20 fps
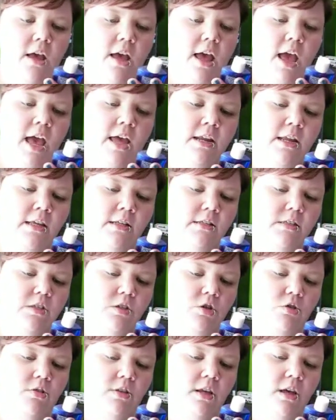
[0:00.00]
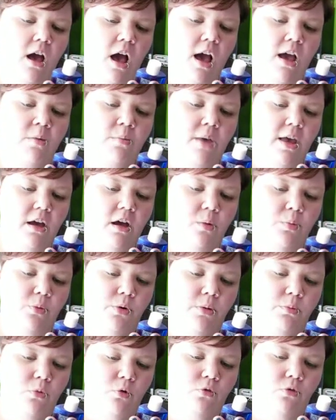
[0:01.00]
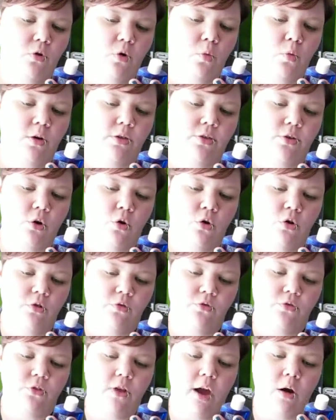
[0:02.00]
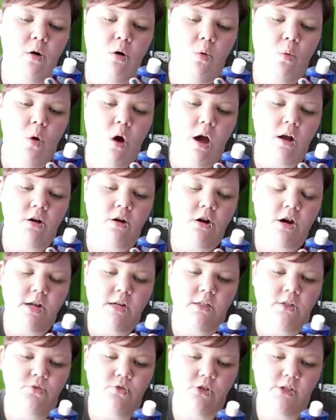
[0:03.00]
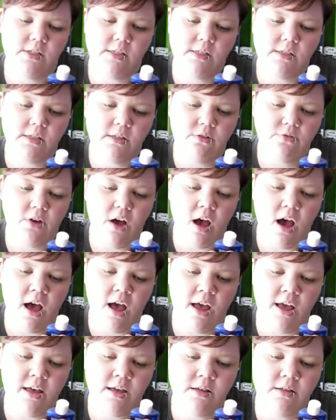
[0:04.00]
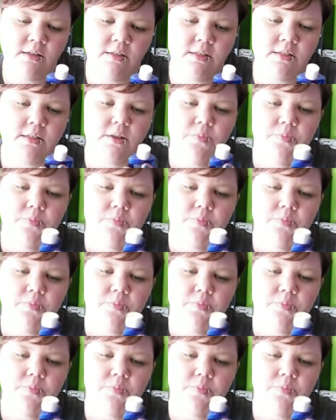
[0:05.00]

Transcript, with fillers: And it's Soothing Eye Makeup Remover with Cornflower Water, and it's for sensitive eyes.